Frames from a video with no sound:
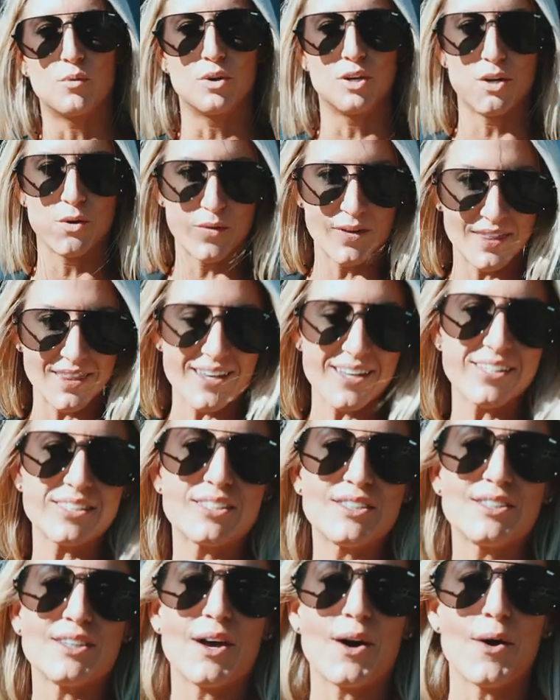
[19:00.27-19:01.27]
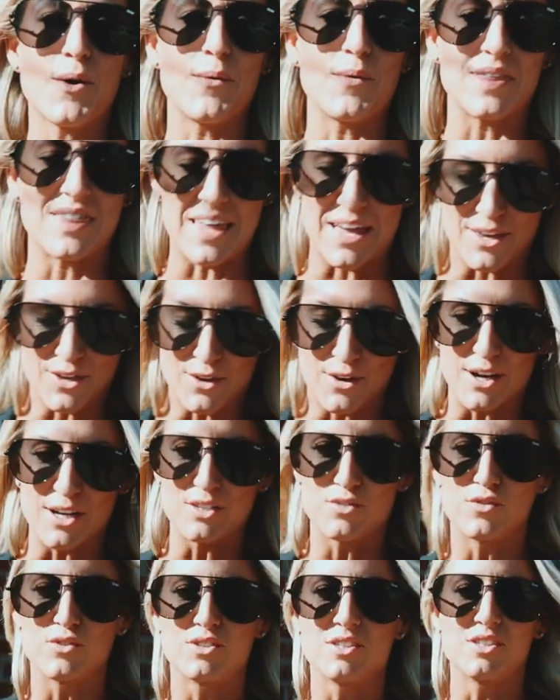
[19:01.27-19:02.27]
we're new at this, so we thank you guys
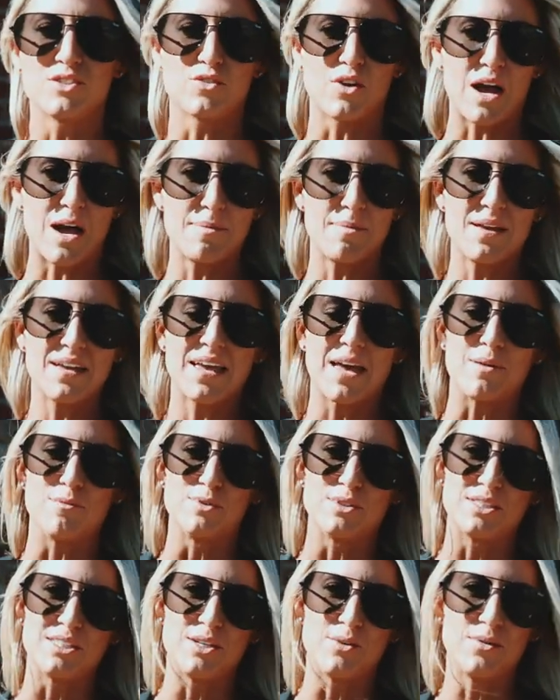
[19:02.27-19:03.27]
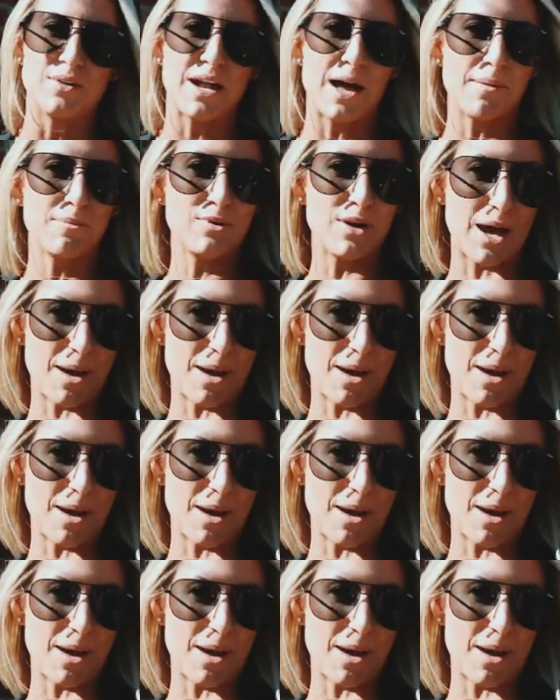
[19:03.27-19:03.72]
for subscribing, and we'll see you in Abu